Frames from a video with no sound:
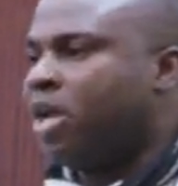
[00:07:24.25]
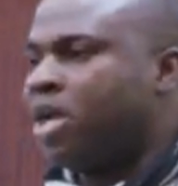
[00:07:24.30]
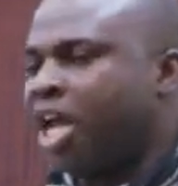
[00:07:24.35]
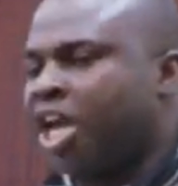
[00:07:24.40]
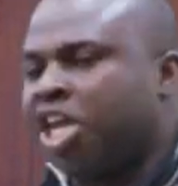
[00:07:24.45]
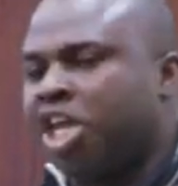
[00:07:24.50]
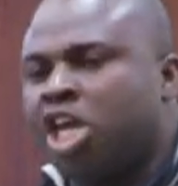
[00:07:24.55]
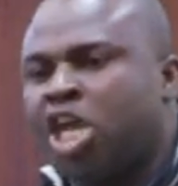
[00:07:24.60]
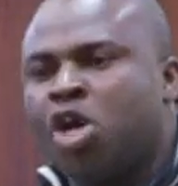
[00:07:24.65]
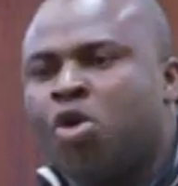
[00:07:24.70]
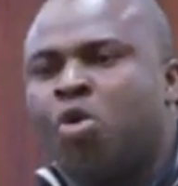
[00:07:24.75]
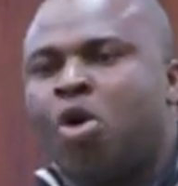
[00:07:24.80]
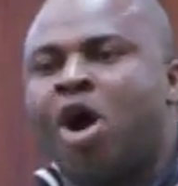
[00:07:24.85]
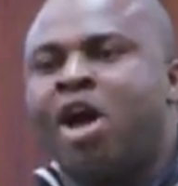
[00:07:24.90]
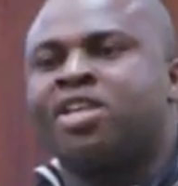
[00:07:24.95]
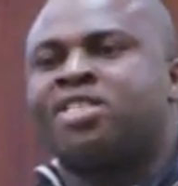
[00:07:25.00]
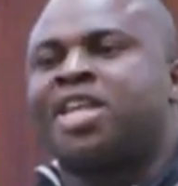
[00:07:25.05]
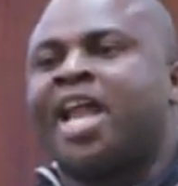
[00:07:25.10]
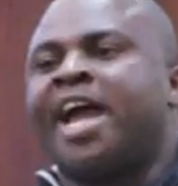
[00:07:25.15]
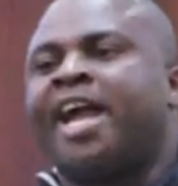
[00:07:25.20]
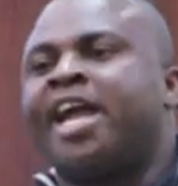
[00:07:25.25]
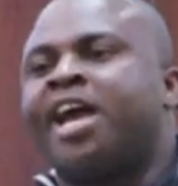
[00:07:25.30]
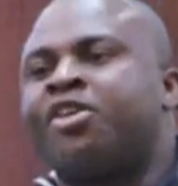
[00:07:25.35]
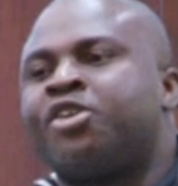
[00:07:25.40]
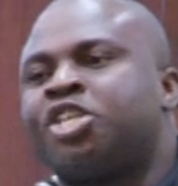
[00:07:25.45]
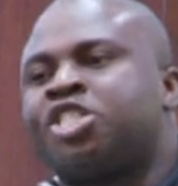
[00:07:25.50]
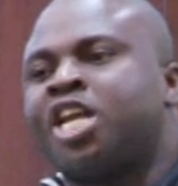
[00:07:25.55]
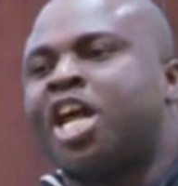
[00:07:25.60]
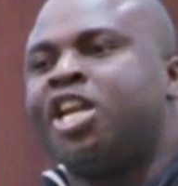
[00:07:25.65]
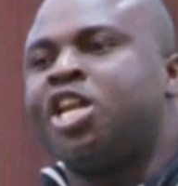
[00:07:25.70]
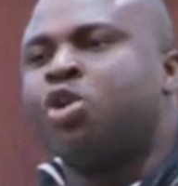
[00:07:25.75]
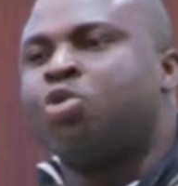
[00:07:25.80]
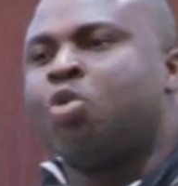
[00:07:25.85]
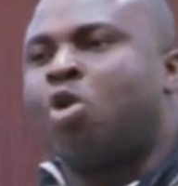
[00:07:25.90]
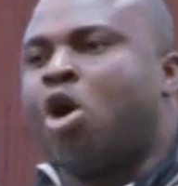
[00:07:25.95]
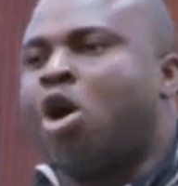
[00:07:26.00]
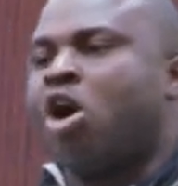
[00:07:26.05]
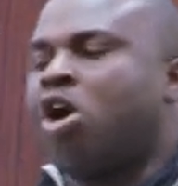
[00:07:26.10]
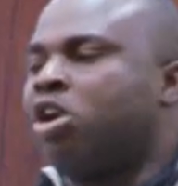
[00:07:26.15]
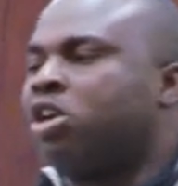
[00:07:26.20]
The quay wall is like a retaining
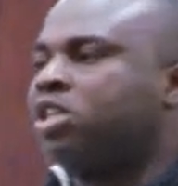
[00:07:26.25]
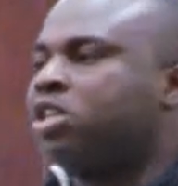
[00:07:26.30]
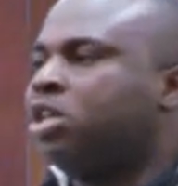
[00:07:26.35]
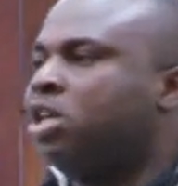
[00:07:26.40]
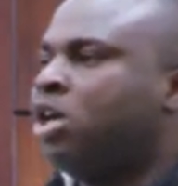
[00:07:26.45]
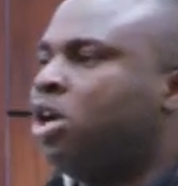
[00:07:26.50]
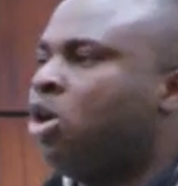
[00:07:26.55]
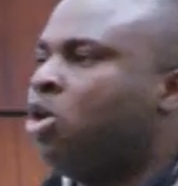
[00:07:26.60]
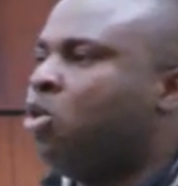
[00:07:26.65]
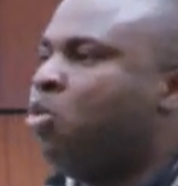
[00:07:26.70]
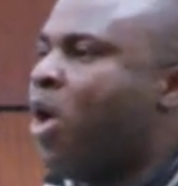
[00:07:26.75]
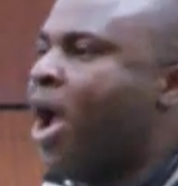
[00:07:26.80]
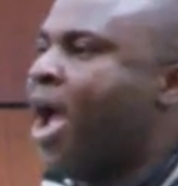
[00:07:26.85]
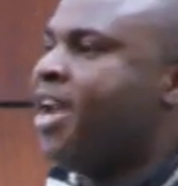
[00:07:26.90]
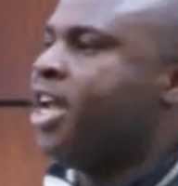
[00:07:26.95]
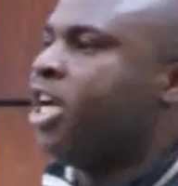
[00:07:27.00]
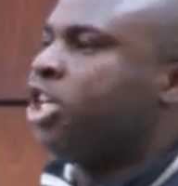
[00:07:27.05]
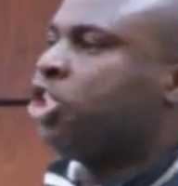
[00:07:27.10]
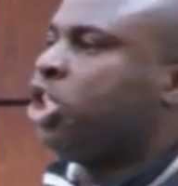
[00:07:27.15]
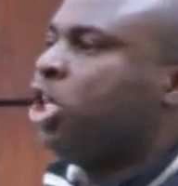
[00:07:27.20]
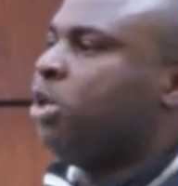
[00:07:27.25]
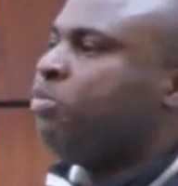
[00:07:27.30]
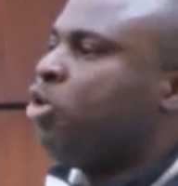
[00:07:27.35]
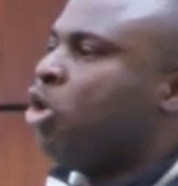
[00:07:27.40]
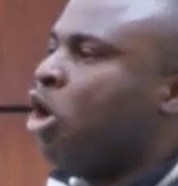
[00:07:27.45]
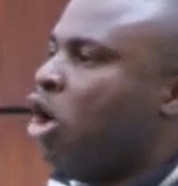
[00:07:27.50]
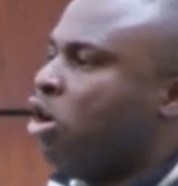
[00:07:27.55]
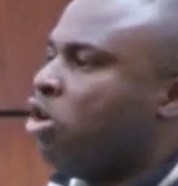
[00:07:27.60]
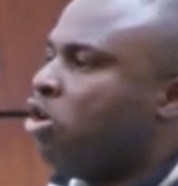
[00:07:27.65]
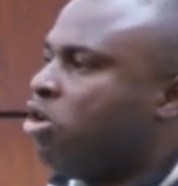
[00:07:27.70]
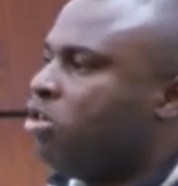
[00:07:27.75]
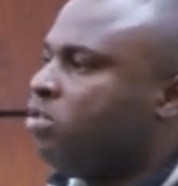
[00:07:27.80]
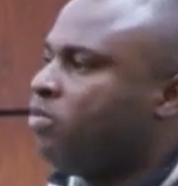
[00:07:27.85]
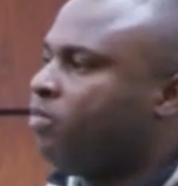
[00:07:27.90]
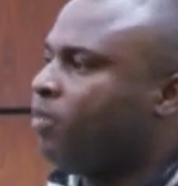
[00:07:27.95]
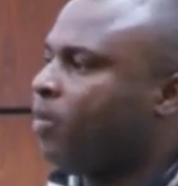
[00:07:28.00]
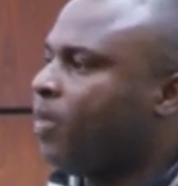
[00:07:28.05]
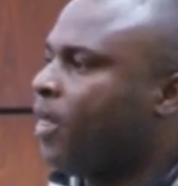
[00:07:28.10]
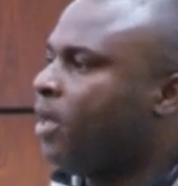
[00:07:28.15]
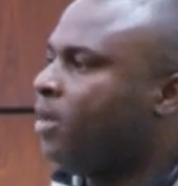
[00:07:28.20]
wall where the ship dock.
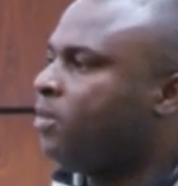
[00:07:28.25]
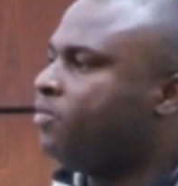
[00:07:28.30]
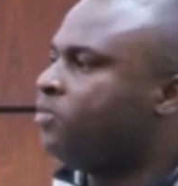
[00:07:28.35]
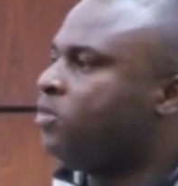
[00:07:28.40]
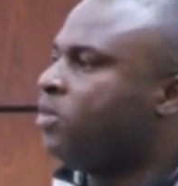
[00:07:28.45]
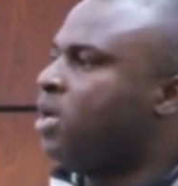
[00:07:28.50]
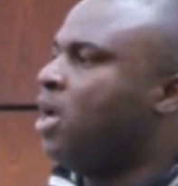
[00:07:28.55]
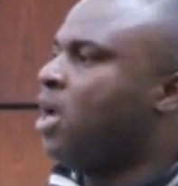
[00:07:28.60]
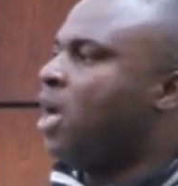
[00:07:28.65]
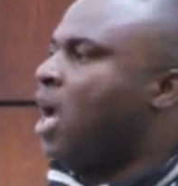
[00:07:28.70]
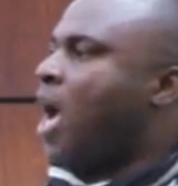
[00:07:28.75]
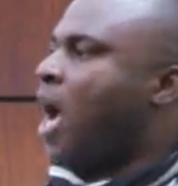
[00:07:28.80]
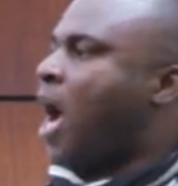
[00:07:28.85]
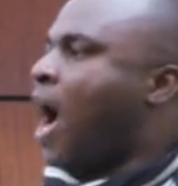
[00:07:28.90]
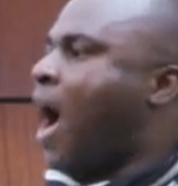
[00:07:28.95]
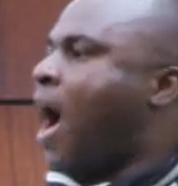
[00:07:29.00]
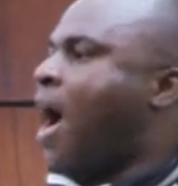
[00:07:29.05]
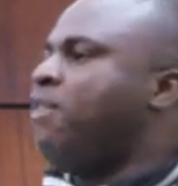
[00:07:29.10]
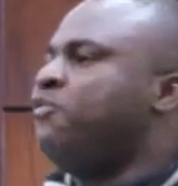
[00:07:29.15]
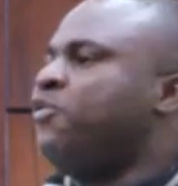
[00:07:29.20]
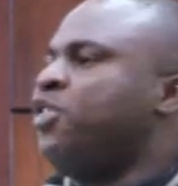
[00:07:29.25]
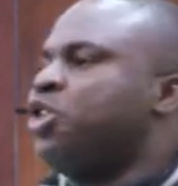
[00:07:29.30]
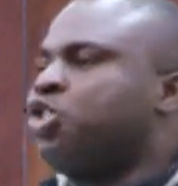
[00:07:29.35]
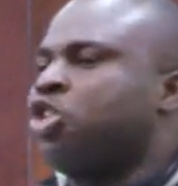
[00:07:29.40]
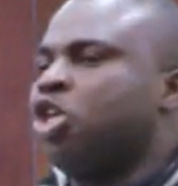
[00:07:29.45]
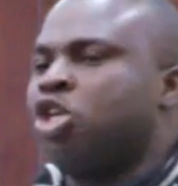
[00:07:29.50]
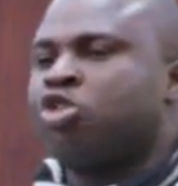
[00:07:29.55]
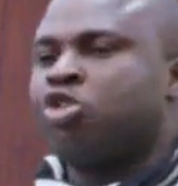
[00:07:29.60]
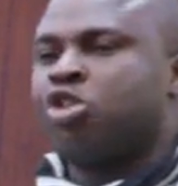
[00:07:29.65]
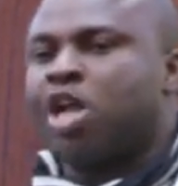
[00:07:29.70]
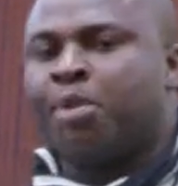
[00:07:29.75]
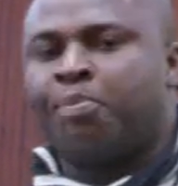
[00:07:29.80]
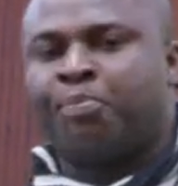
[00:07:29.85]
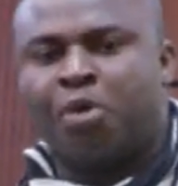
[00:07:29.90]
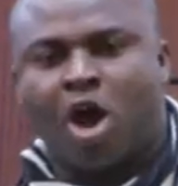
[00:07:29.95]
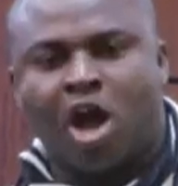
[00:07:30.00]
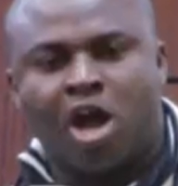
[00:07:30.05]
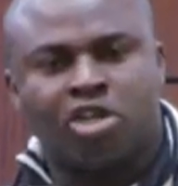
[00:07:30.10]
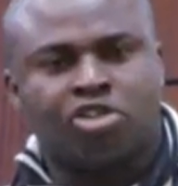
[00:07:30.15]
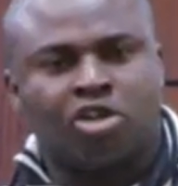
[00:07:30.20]
Our visit to the
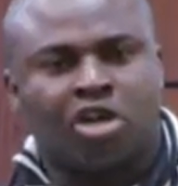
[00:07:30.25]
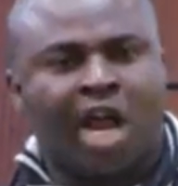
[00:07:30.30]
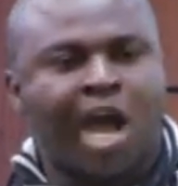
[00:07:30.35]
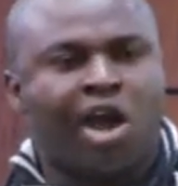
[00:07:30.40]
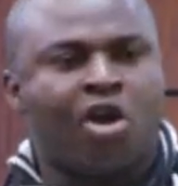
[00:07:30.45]
port on our